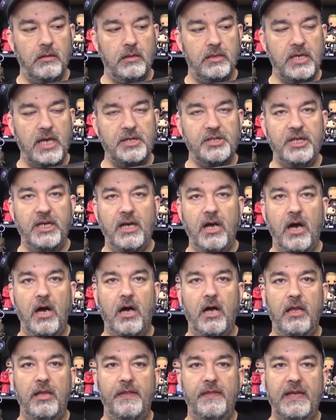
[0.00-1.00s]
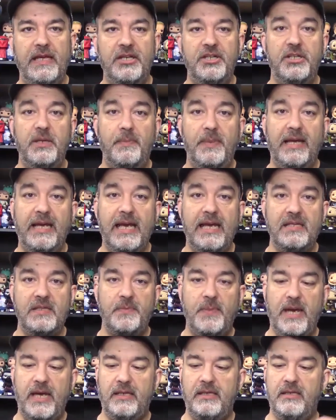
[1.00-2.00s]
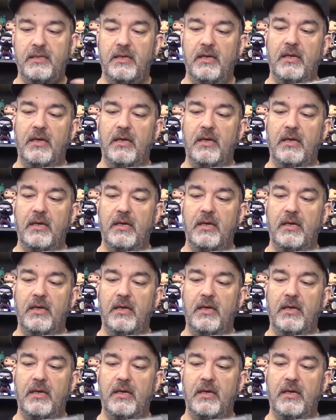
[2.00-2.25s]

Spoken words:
Touching on the shipping aspect,